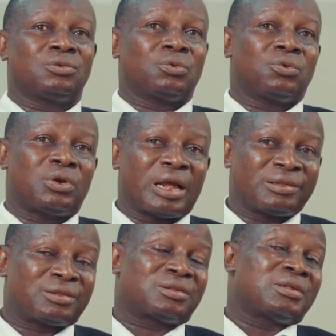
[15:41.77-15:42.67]
So
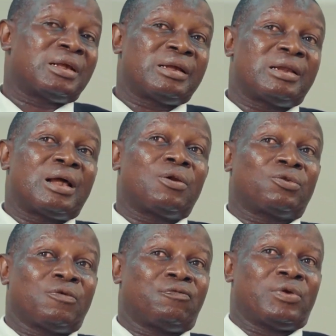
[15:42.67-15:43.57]
that's a
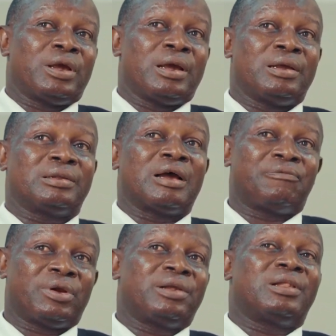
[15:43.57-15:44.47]
lot of
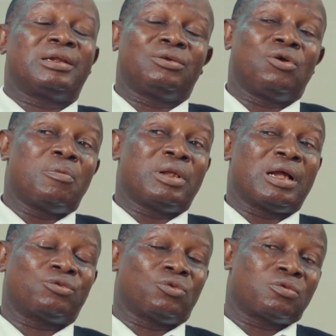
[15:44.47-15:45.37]
interference that government
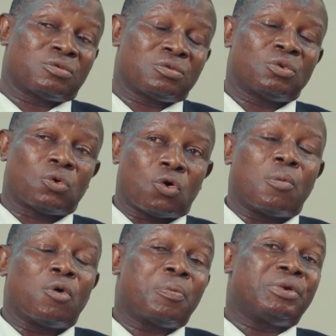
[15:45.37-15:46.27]
has to
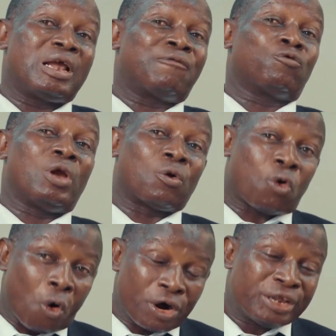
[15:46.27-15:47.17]
come up. They have to
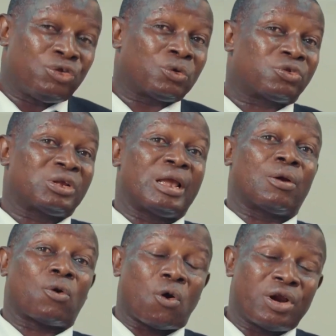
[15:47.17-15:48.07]
encourage us,
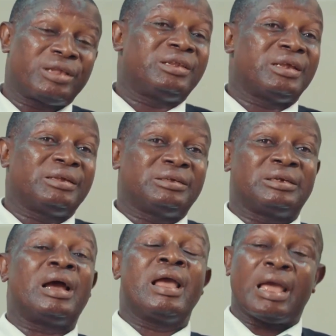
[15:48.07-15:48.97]
encourage the
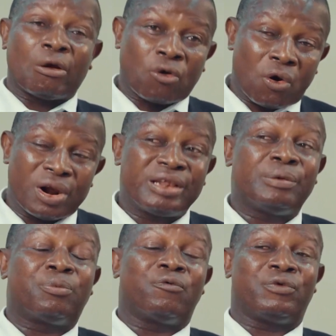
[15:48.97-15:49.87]
engineer, encourage the
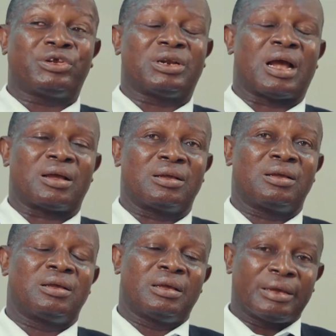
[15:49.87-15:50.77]
professional,
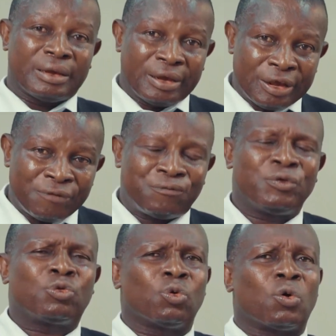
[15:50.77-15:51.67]
give
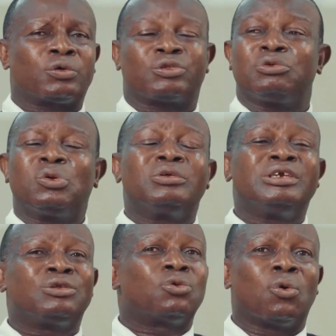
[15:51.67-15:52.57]
it to us. We don't
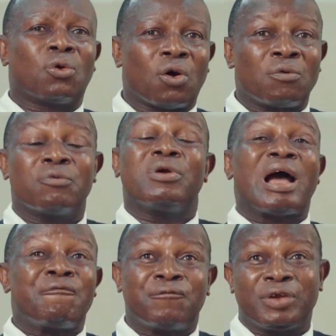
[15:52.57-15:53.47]
need to run. We
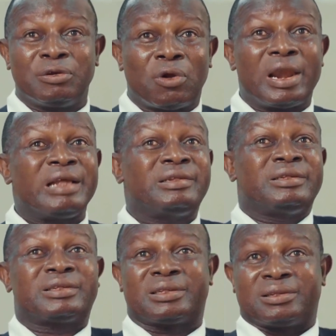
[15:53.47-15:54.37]
have the knowledge
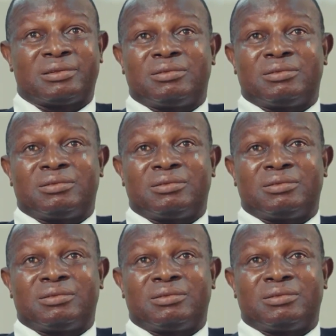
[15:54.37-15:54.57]
is